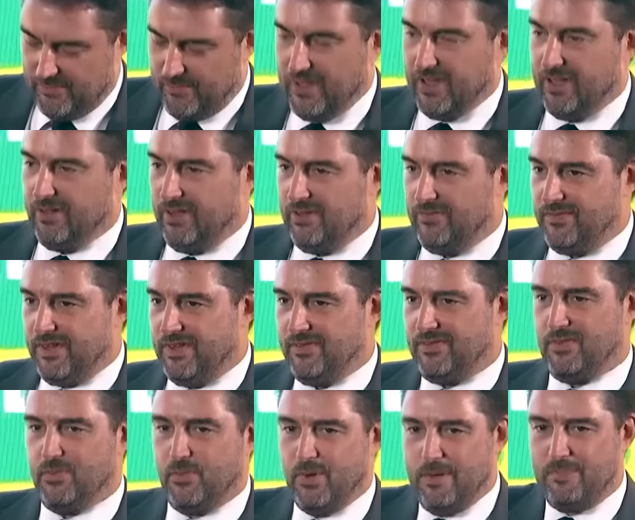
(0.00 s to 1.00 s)
you know,
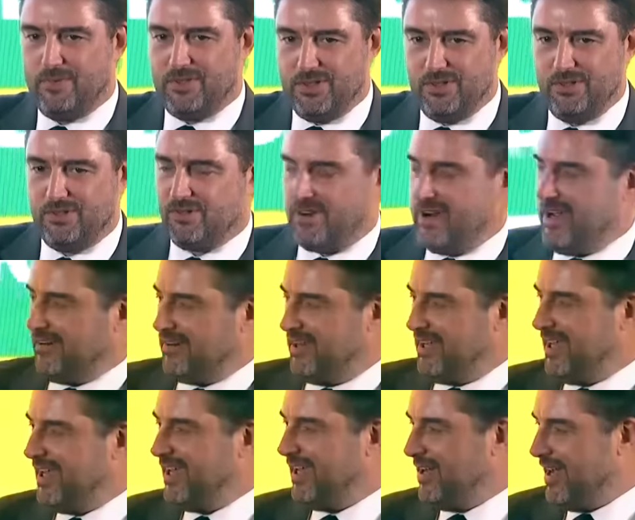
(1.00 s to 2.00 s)
if the Web2 crowd
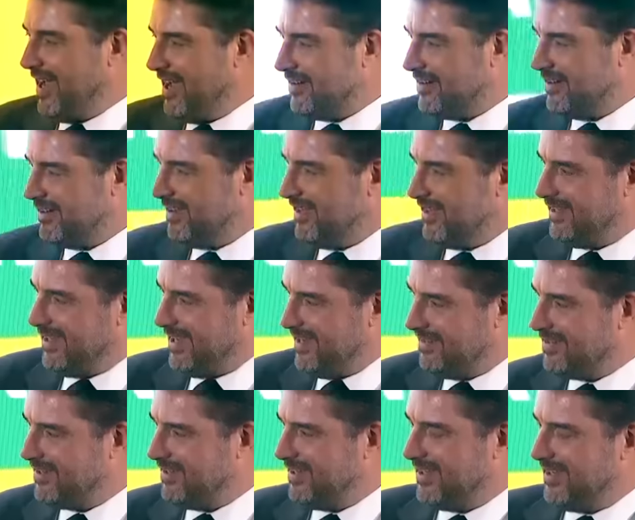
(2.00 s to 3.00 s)
are here, how can they
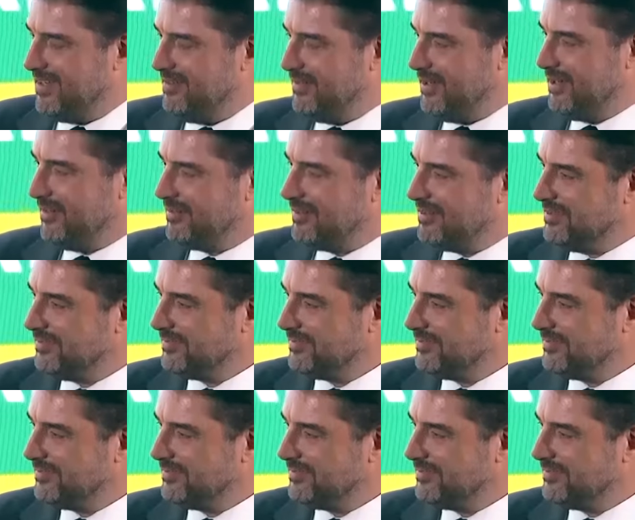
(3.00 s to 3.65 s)
get involved?